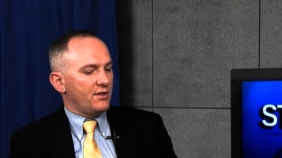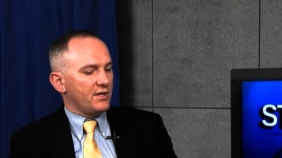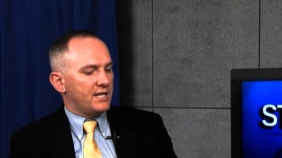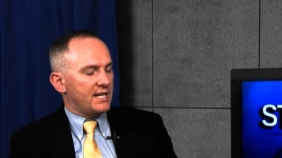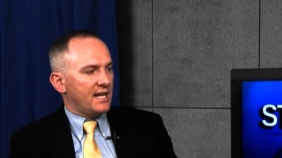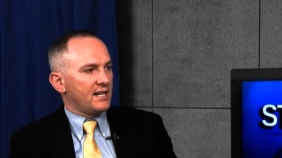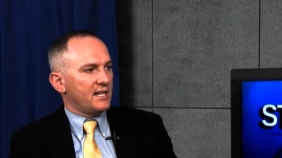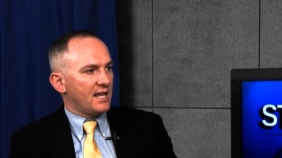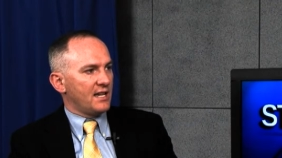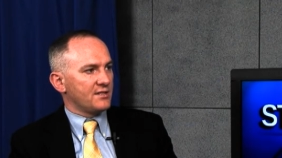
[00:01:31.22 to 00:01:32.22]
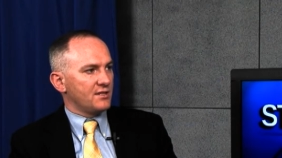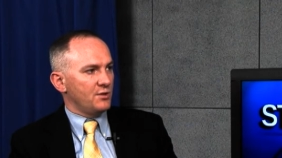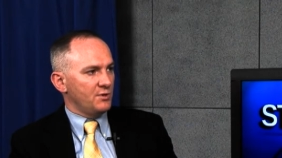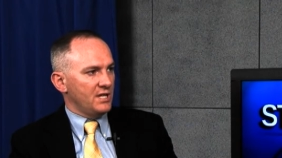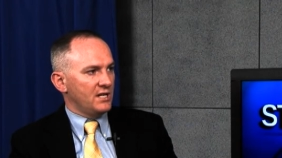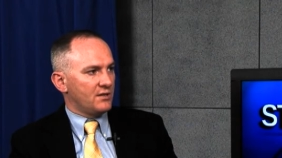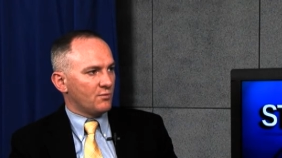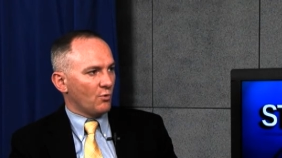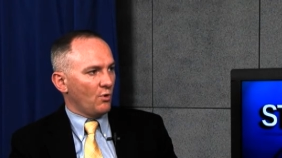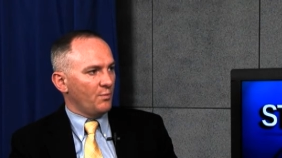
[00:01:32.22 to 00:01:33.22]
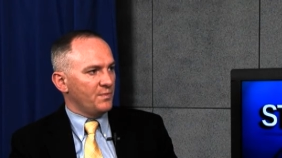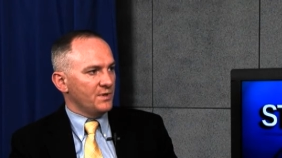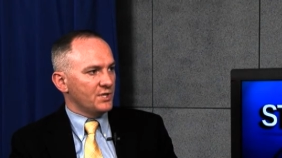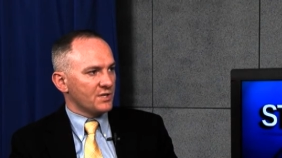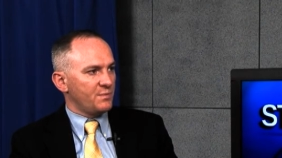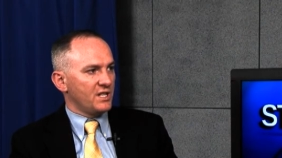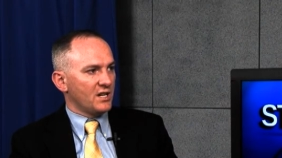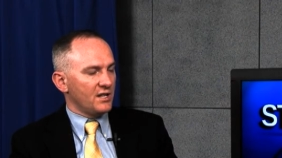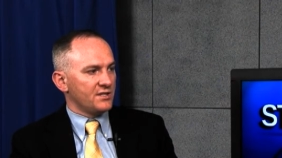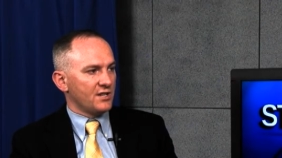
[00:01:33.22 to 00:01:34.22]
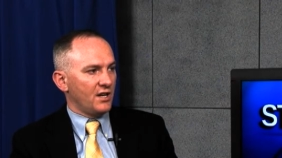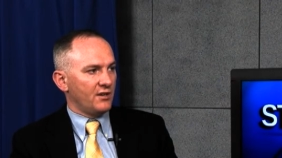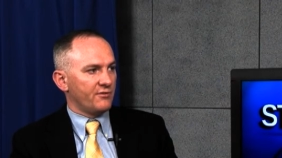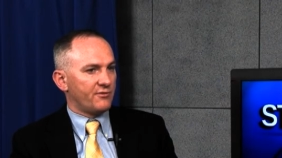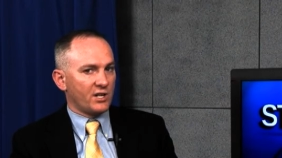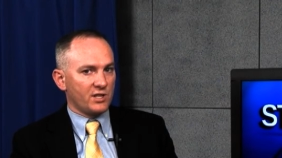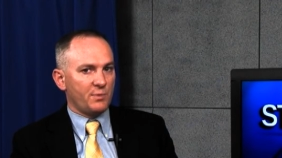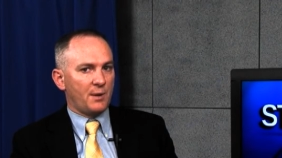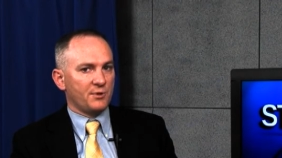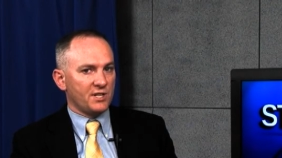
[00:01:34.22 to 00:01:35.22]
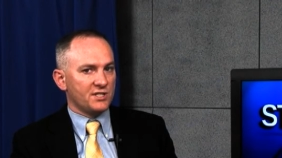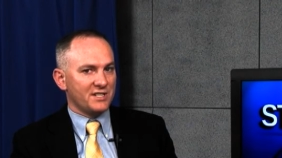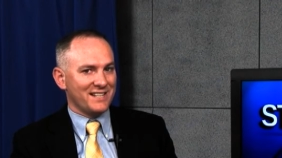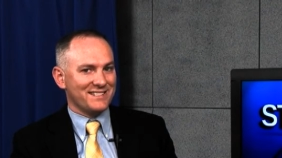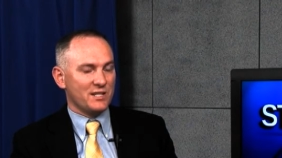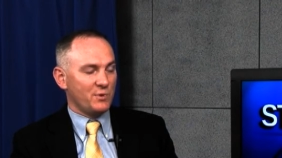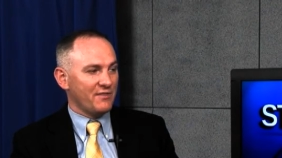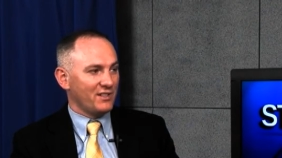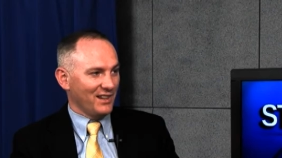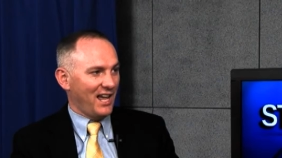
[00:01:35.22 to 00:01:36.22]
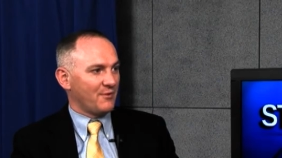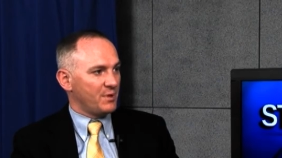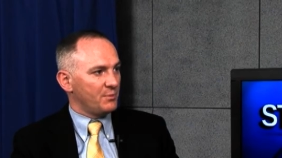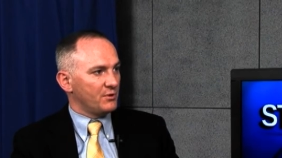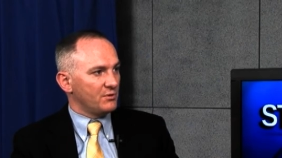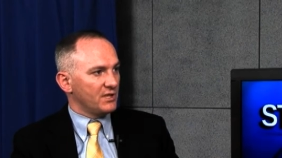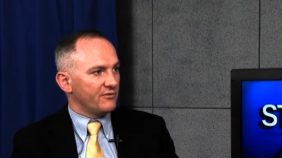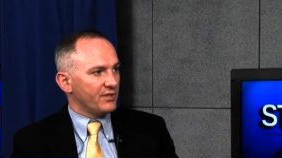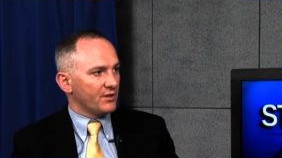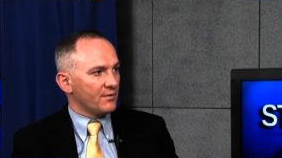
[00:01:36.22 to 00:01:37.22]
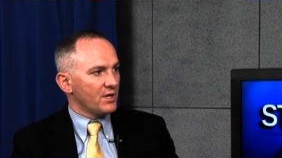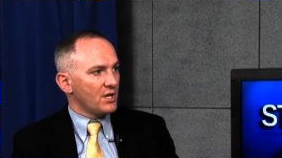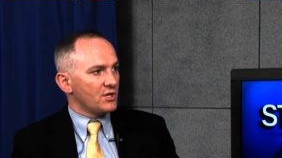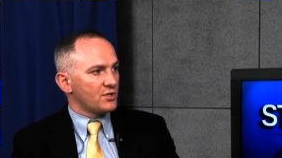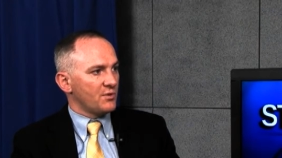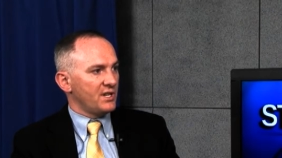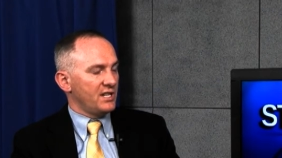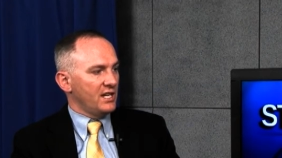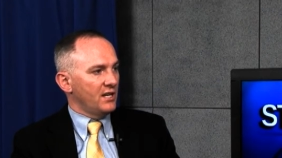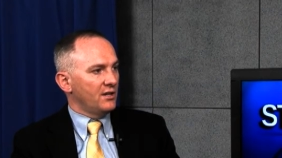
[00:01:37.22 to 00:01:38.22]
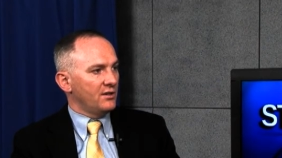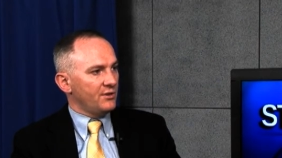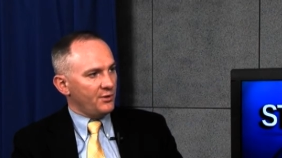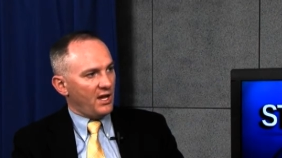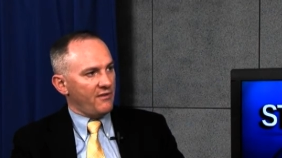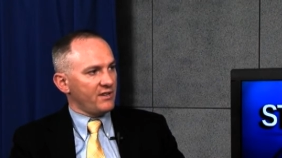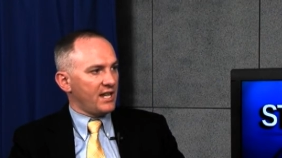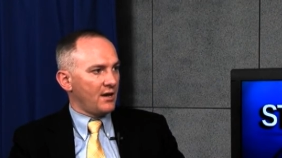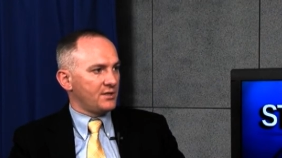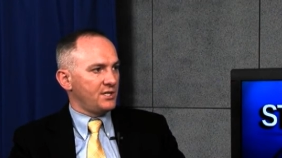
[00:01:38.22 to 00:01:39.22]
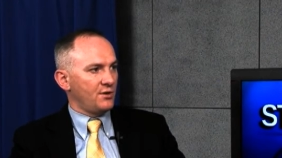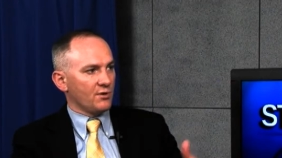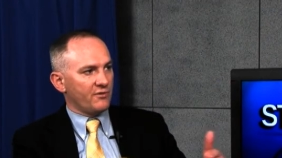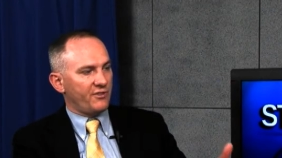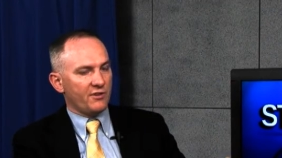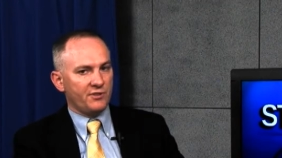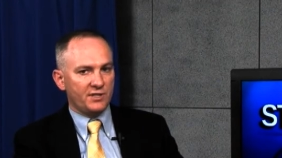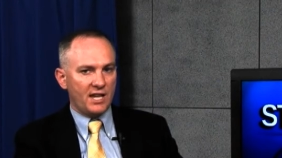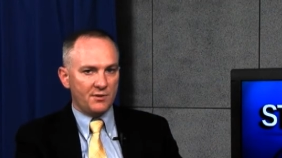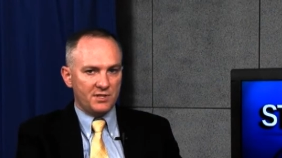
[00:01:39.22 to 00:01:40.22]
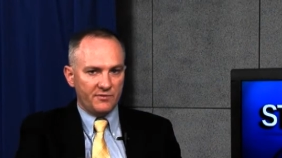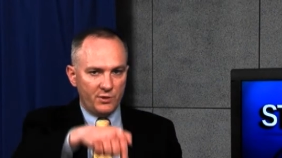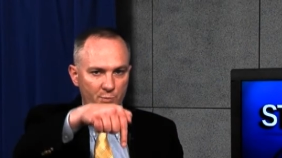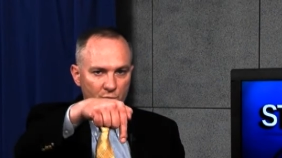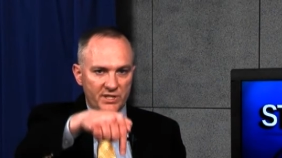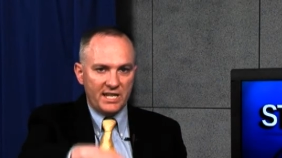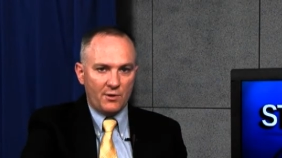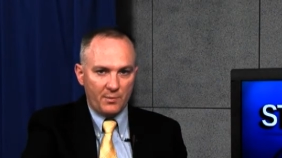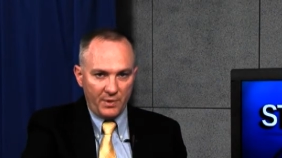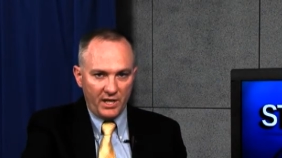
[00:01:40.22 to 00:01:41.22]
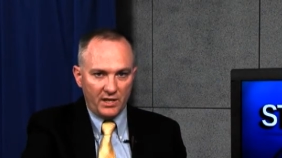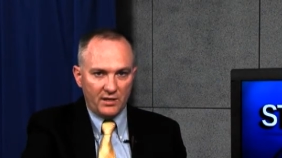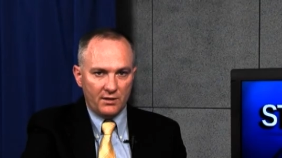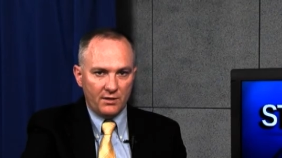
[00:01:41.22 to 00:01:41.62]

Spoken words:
Connecticut has a unique role just because of, frankly, population density. We have a lot of people who live here. So that in New Haven County or in Fairfield County, if you put down a pin